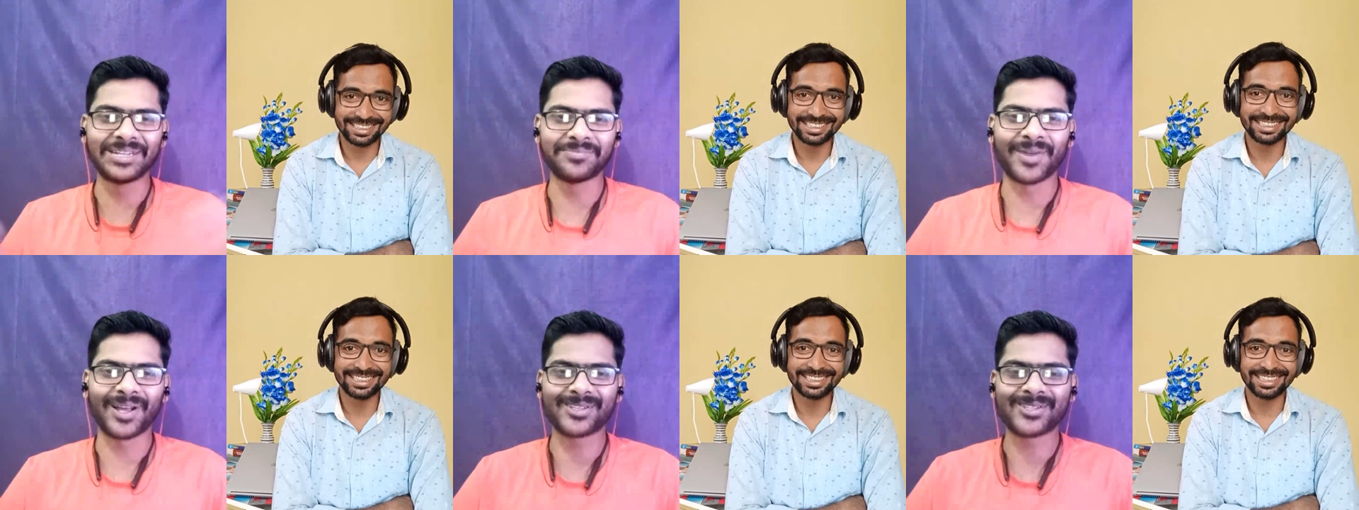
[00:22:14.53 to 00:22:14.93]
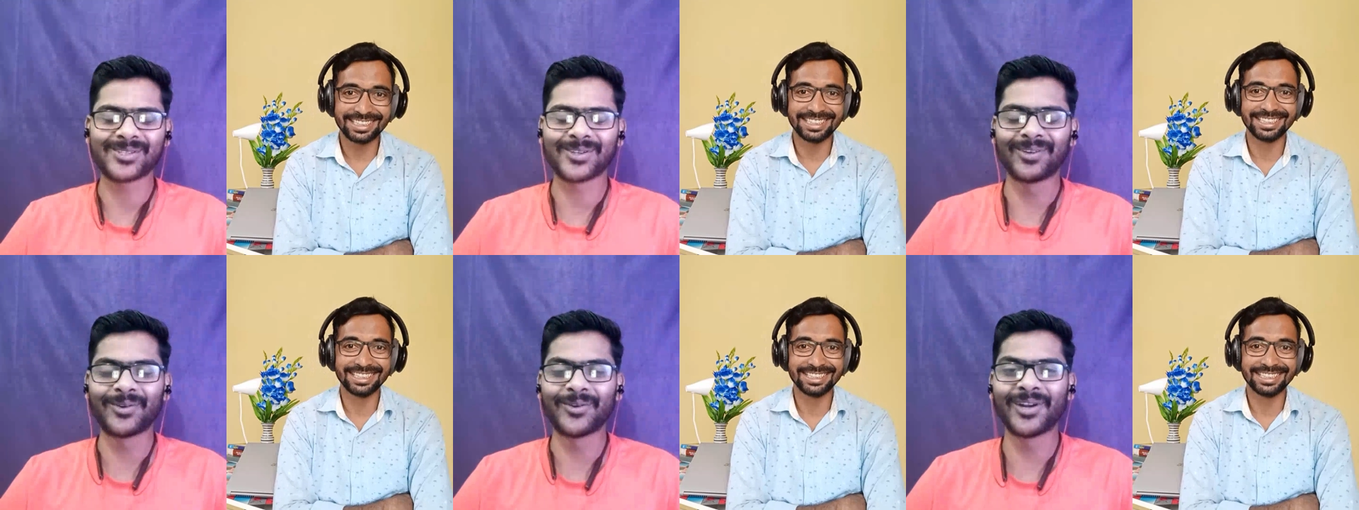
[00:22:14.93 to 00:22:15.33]
Speaker 1: and keep
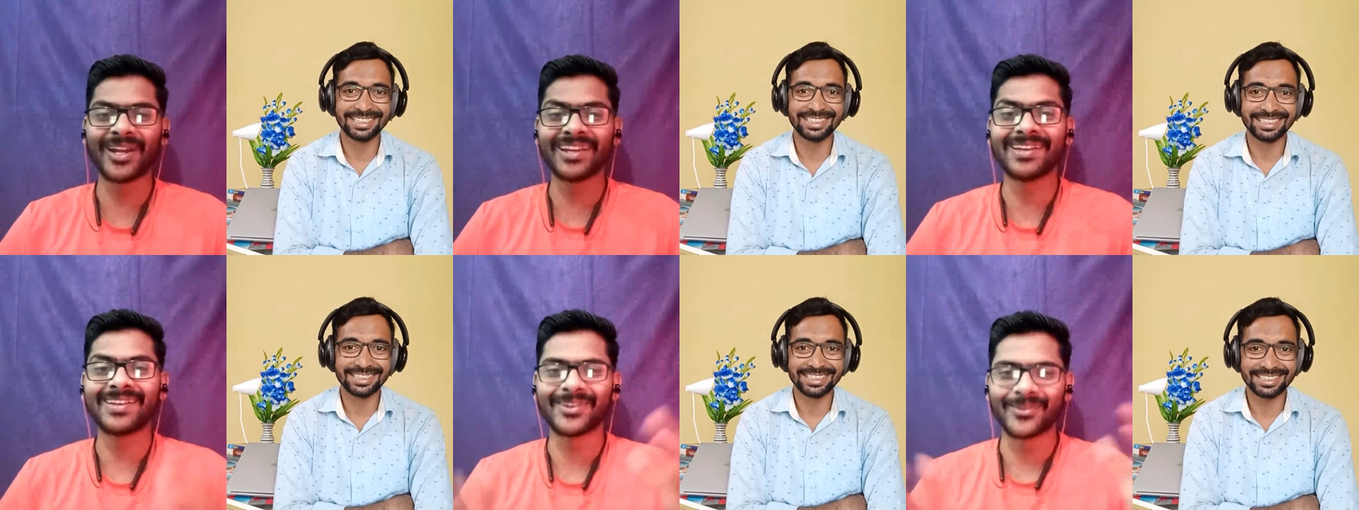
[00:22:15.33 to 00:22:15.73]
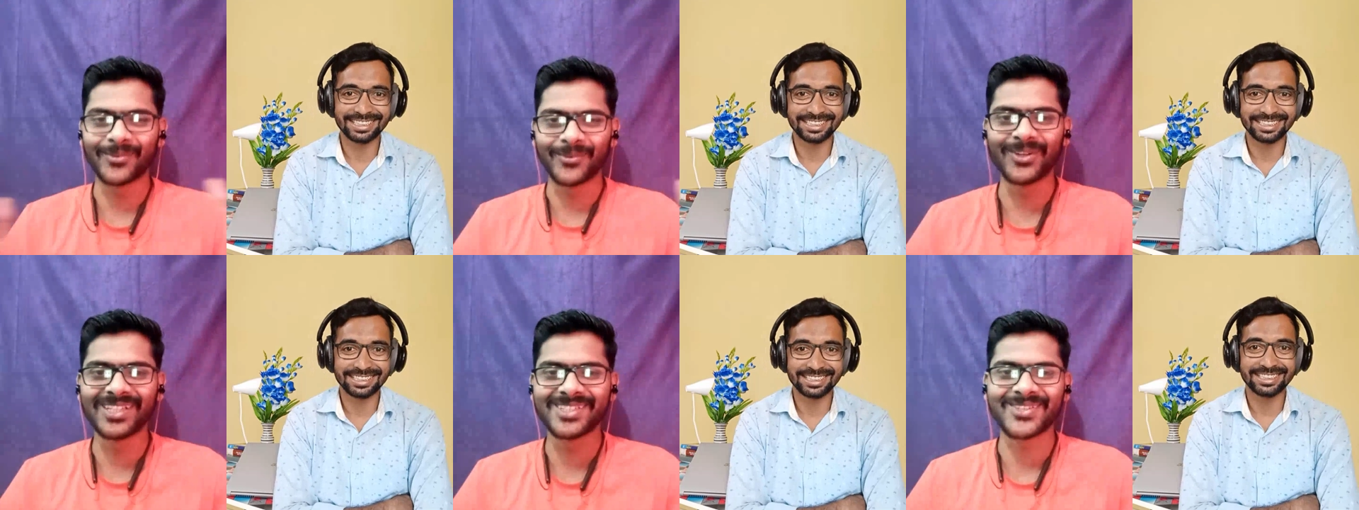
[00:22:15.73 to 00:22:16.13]
exploring
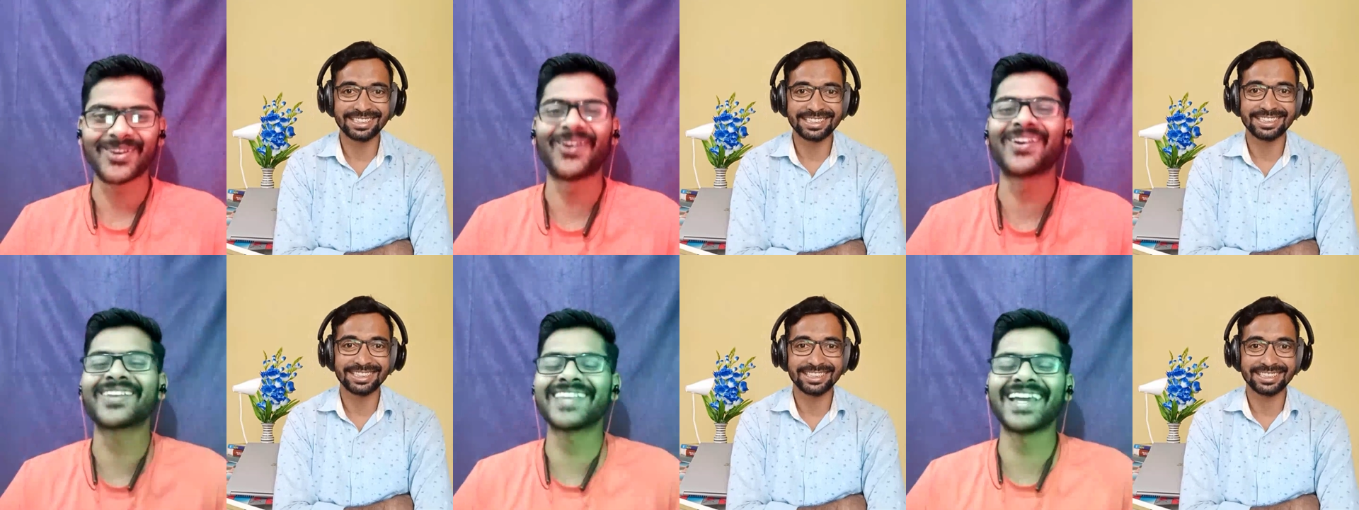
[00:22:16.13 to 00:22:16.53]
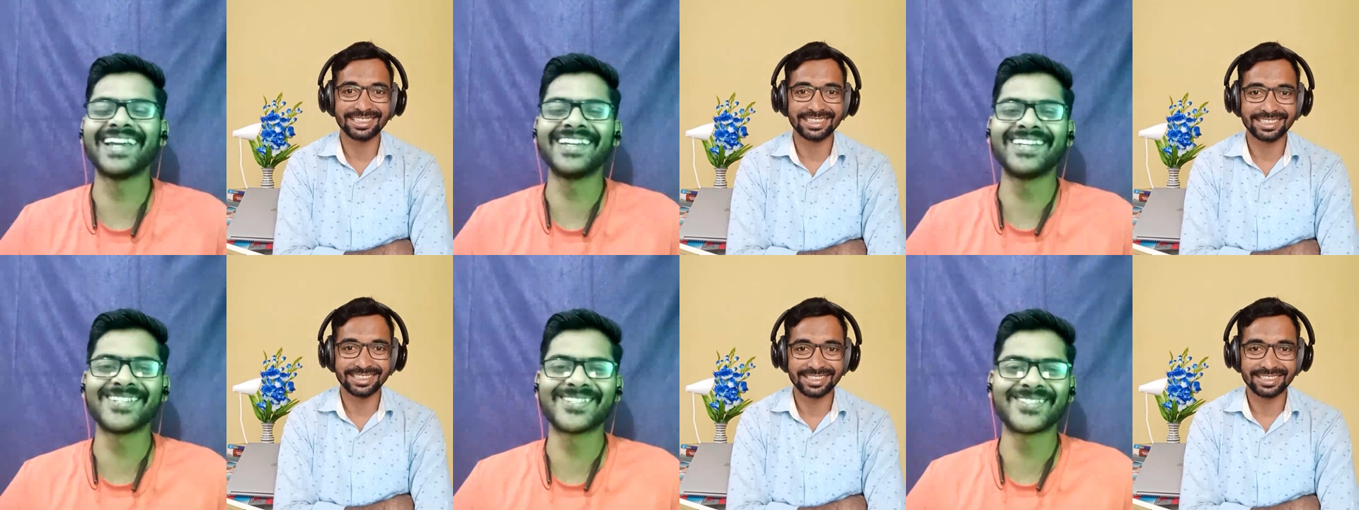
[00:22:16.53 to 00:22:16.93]
rural talk
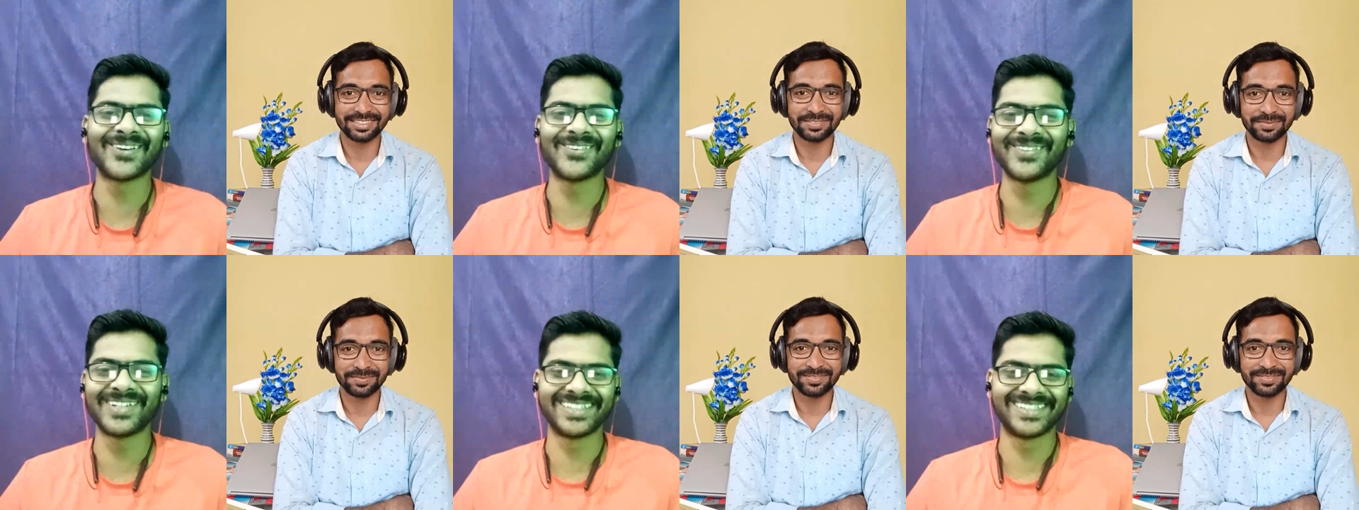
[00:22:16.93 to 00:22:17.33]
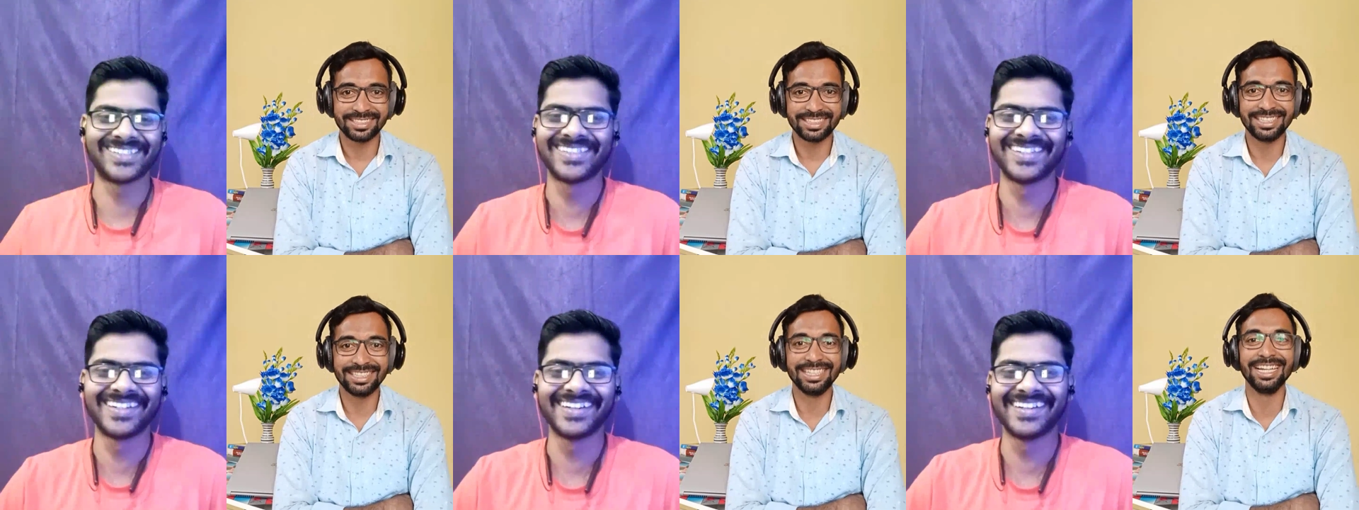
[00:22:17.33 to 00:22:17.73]
thank you so
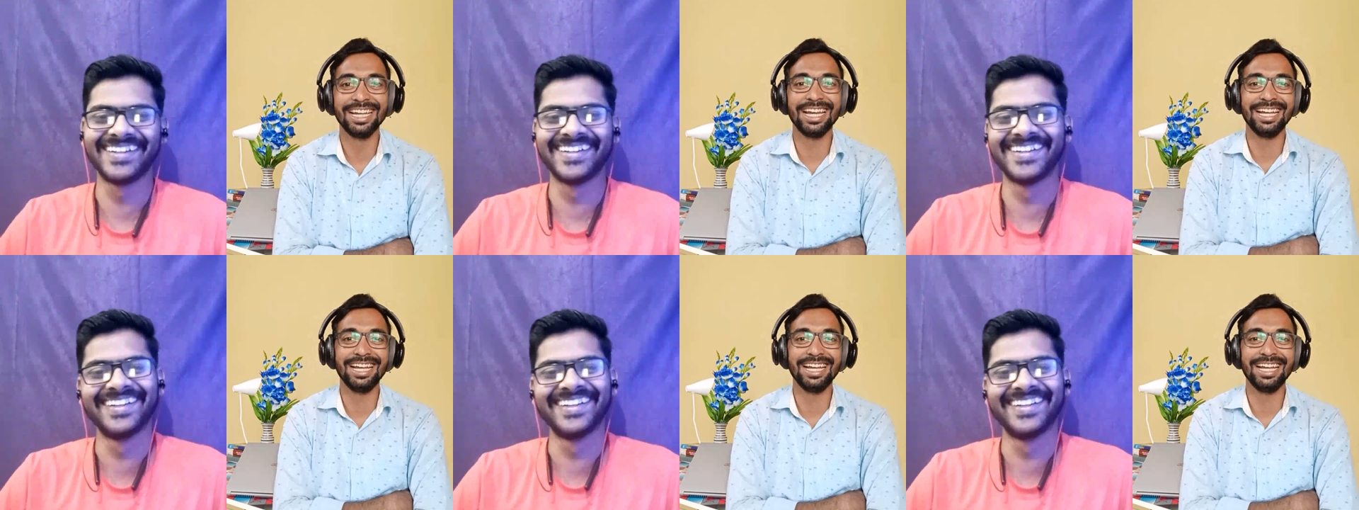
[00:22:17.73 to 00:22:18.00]
much